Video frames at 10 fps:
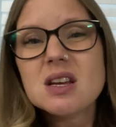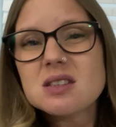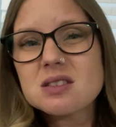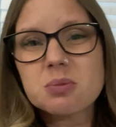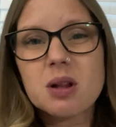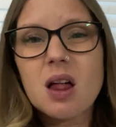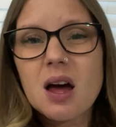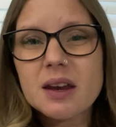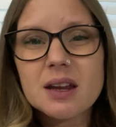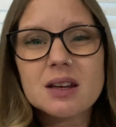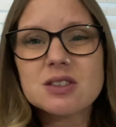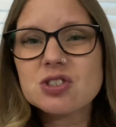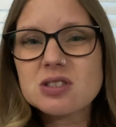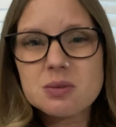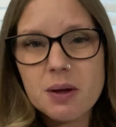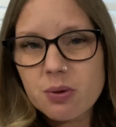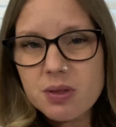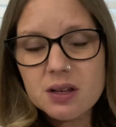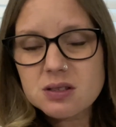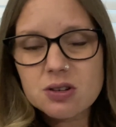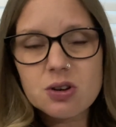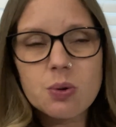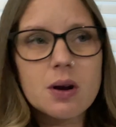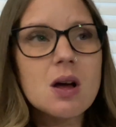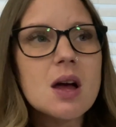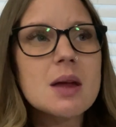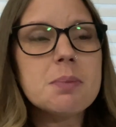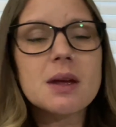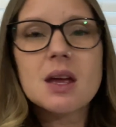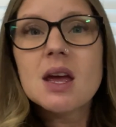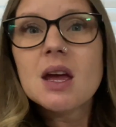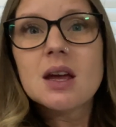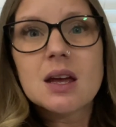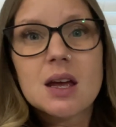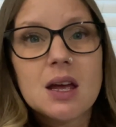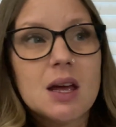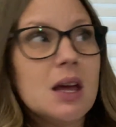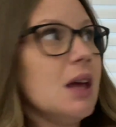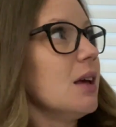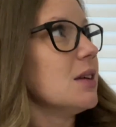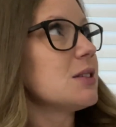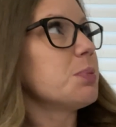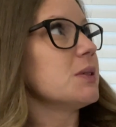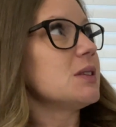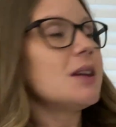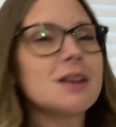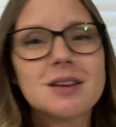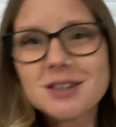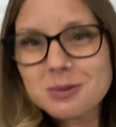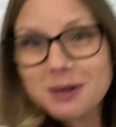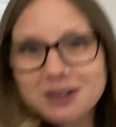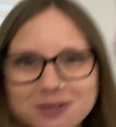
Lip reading: some clotting and just some other things that are going on. But his placenta, speaking of